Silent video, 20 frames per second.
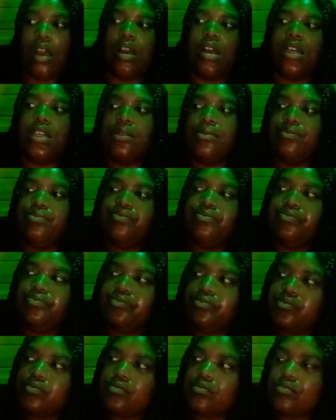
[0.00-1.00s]
Um,
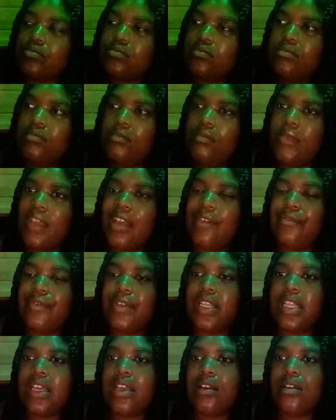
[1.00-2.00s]
I
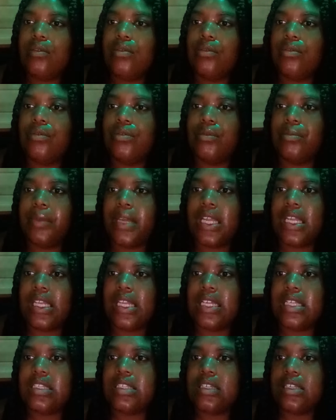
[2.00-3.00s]
feel like the main
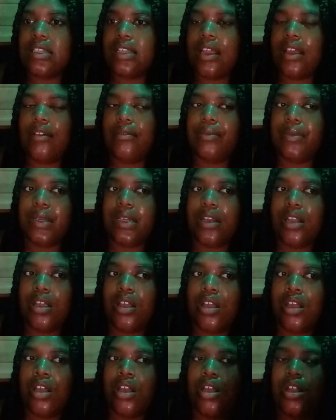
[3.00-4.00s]
lesson that I've been
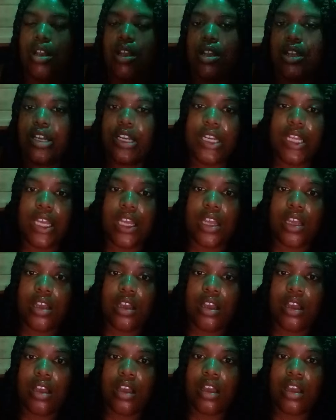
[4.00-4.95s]
learning